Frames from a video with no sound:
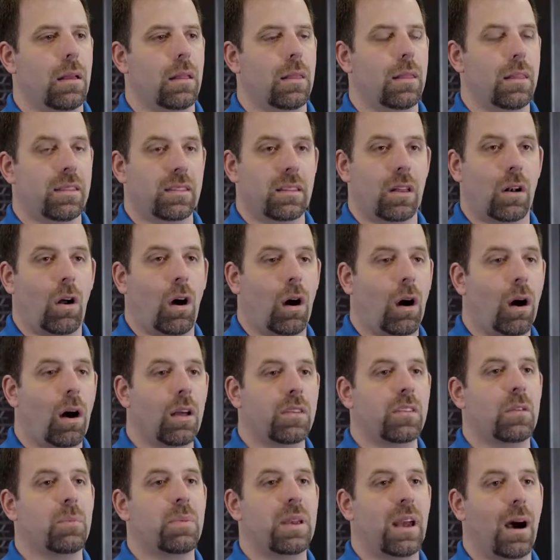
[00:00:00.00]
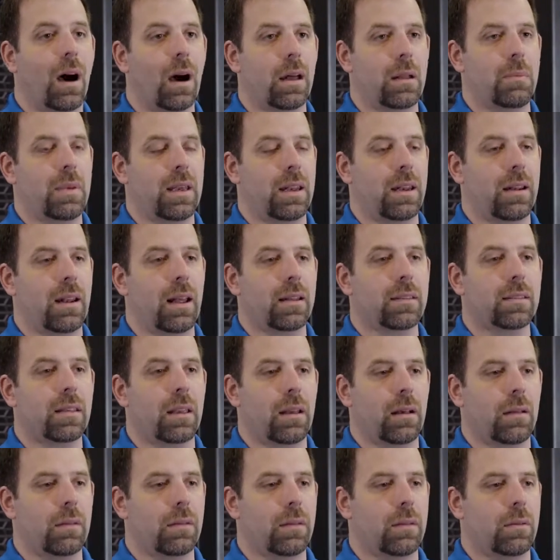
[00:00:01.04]
This can also be automated at
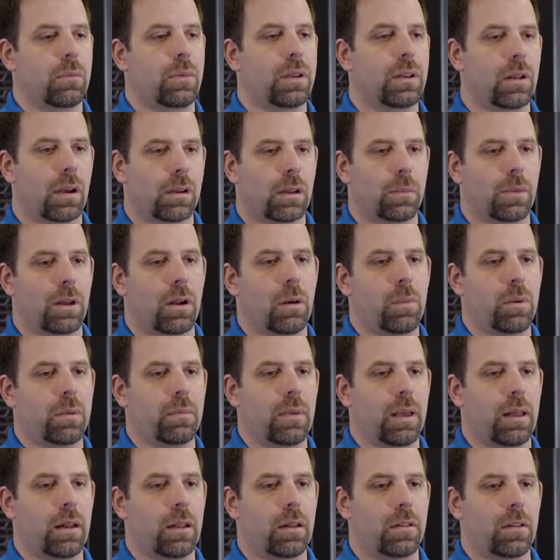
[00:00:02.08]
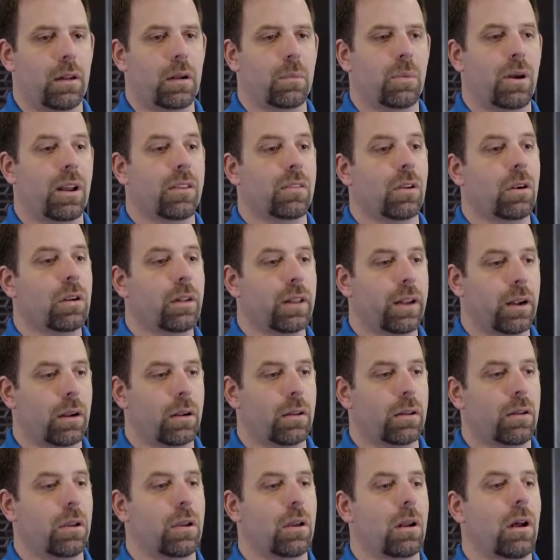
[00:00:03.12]
scale. We talked about Open Manage Enterprise
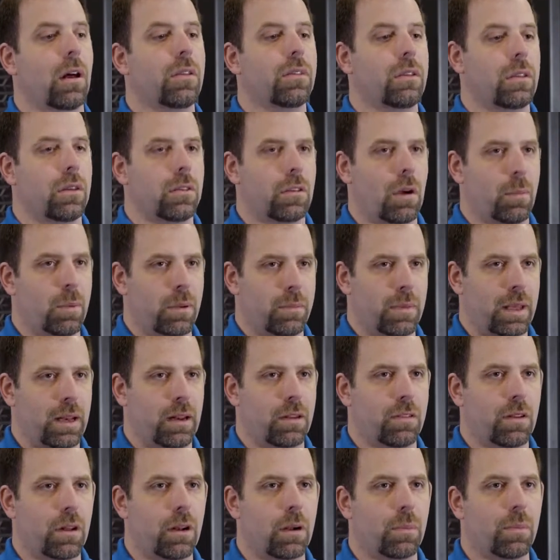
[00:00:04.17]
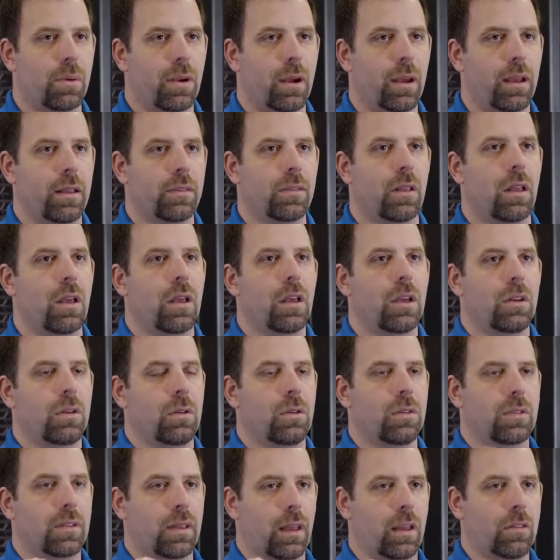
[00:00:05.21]
earlier. You can also use Open Manage Enterprise
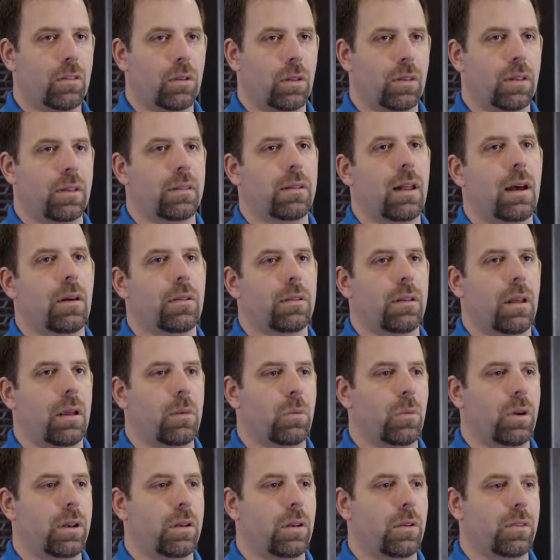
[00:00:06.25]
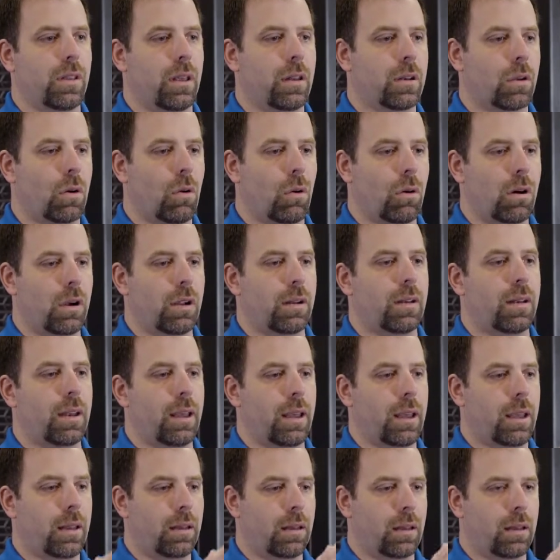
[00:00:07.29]
to schedule these downtime windows and
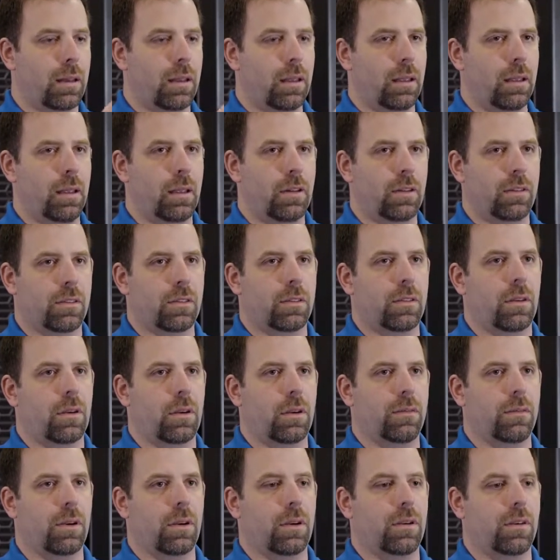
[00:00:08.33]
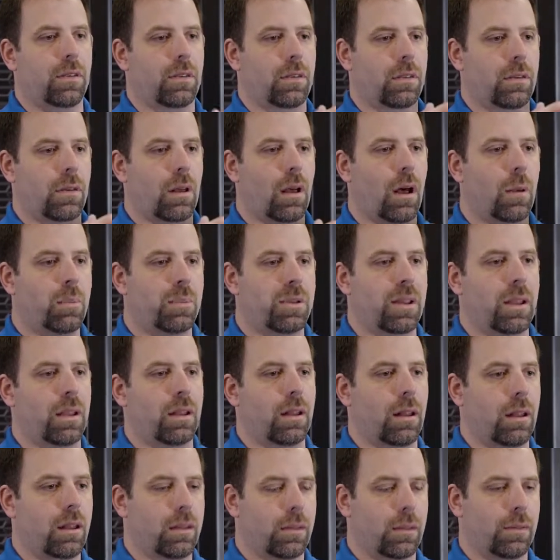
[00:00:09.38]
coordinate each server's
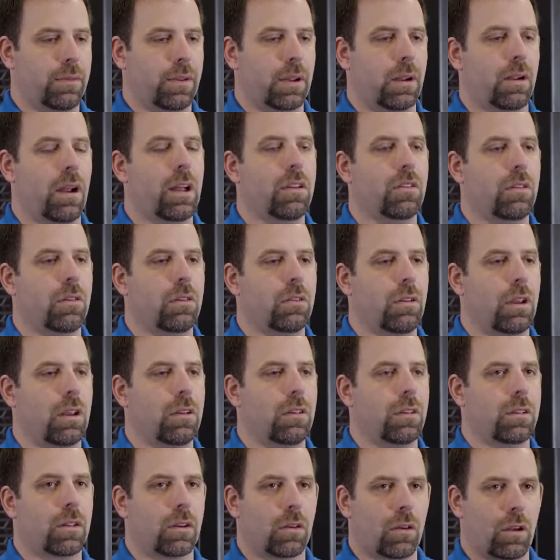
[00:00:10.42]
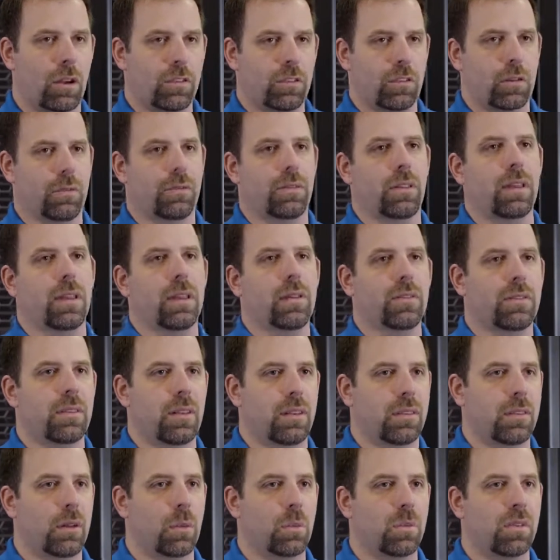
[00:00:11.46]
update and configuration changes across your fleet of
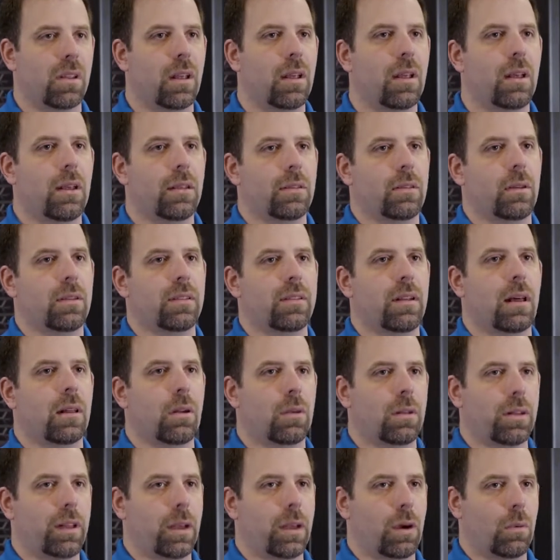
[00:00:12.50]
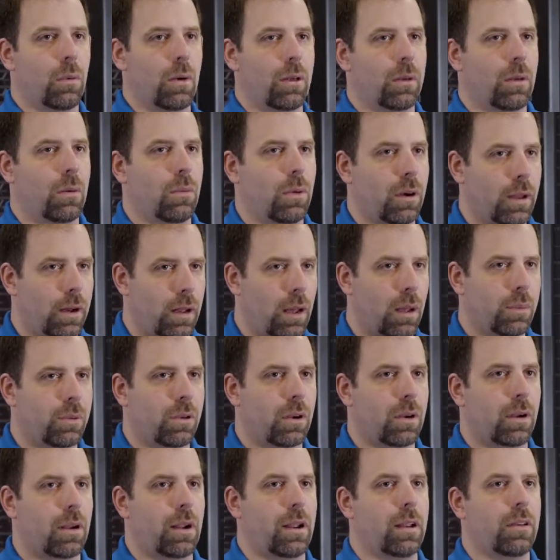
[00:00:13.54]
systems. So it's not only a one-to-one -one
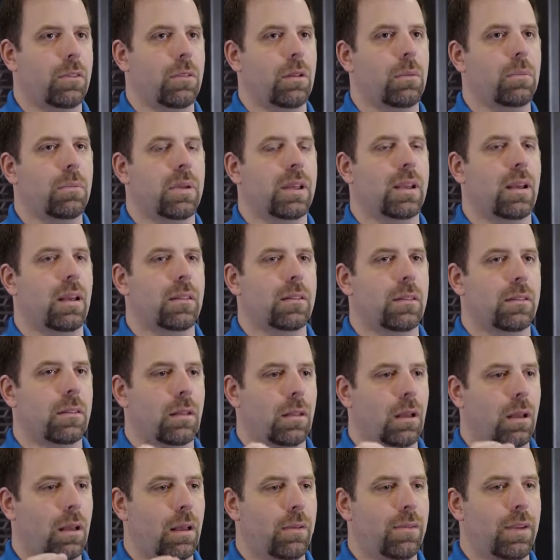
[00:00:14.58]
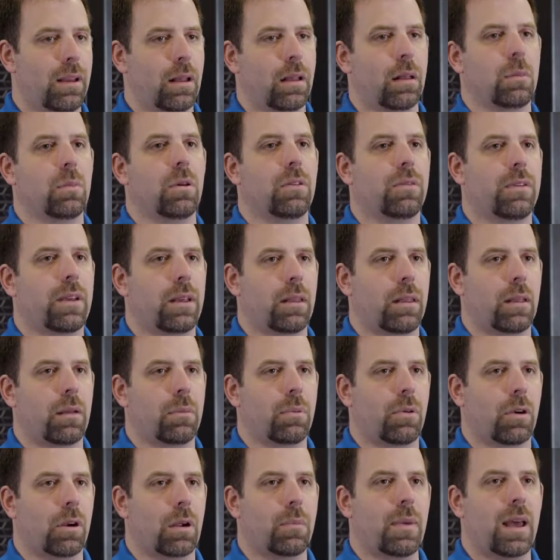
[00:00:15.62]
operation, because it's available via the
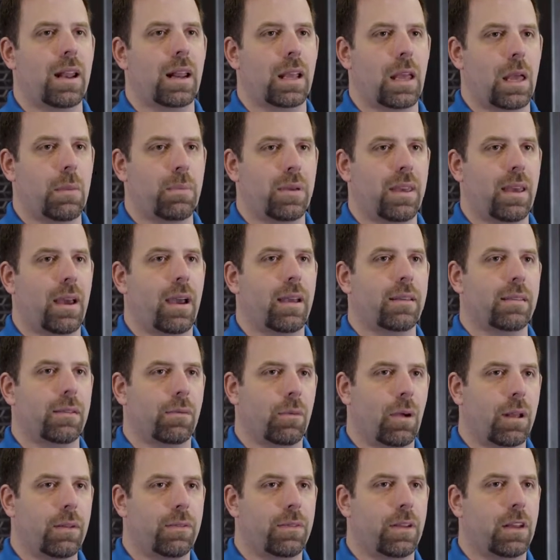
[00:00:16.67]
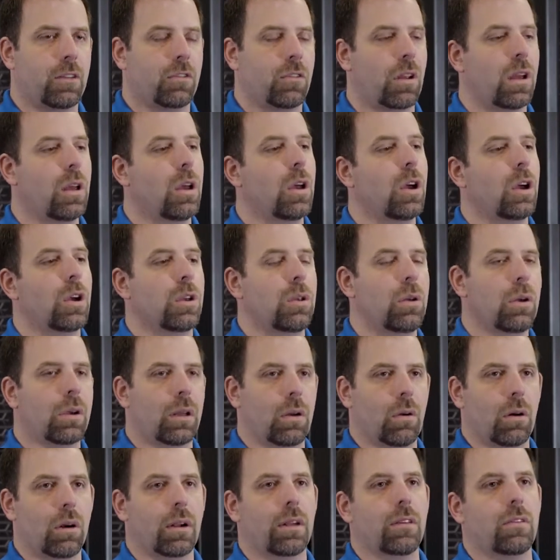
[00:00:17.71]
programmatic APIs of Redfish, you
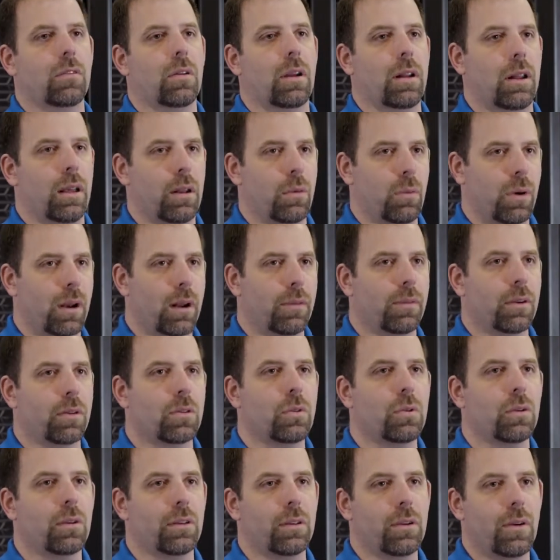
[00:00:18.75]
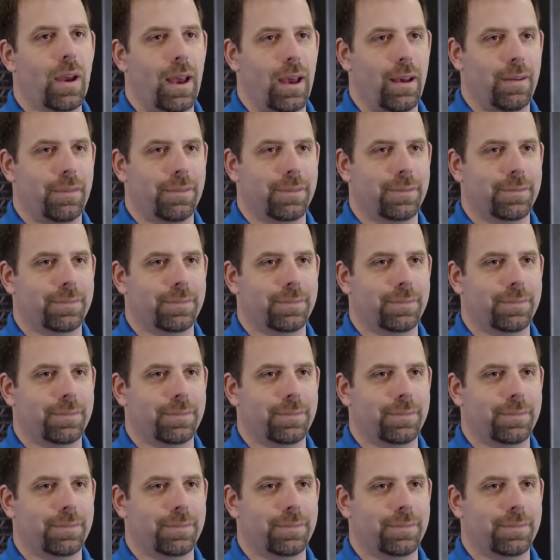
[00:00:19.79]
can orchestrate it in whatever tool you have.